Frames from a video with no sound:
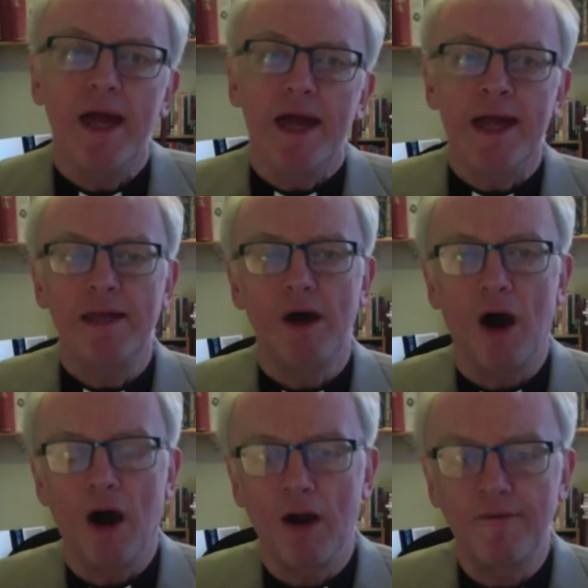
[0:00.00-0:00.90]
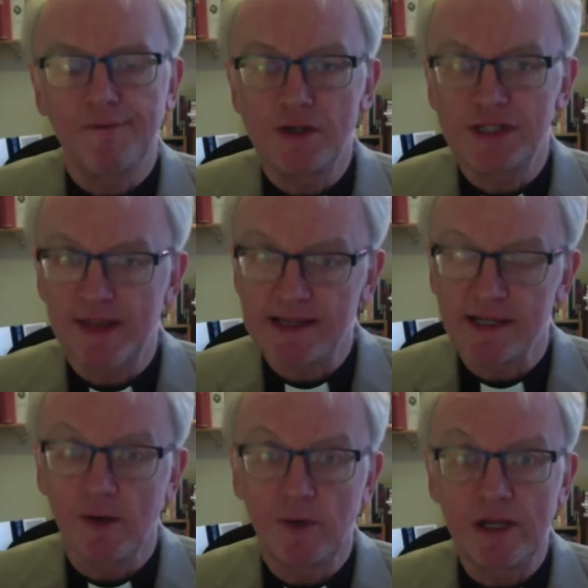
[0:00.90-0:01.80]
In our 1
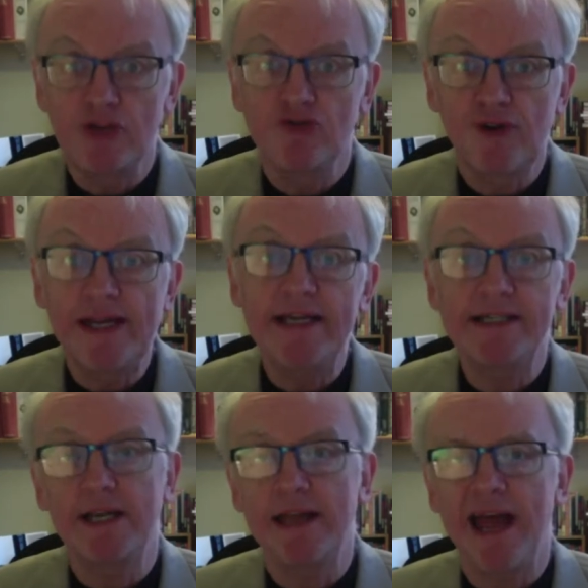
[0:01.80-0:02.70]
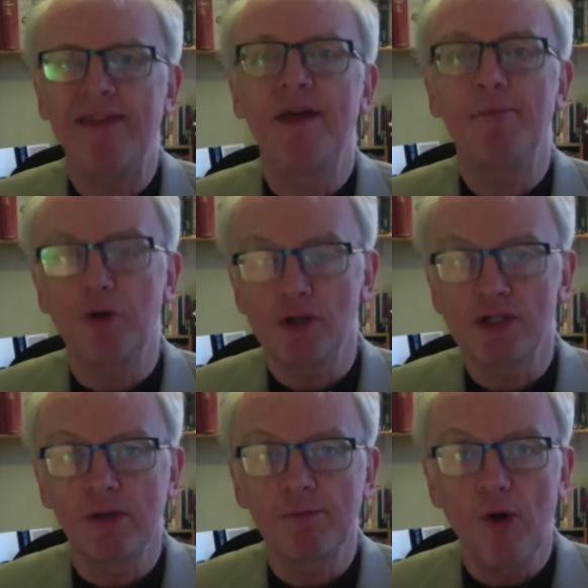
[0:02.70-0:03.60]
Thessalonians readings today, the
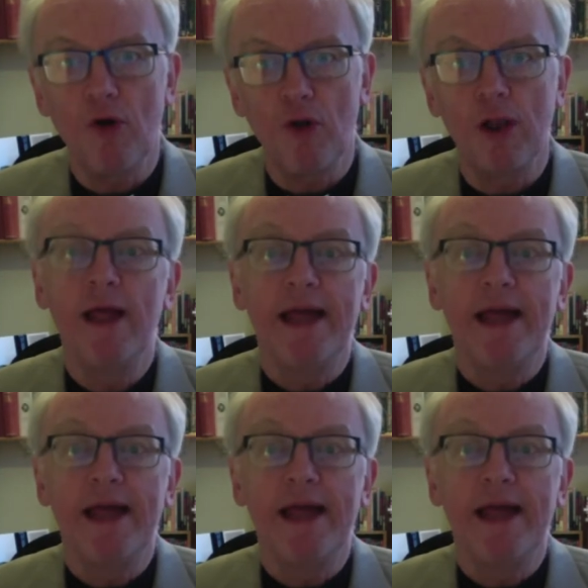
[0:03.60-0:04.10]
Apostle Paul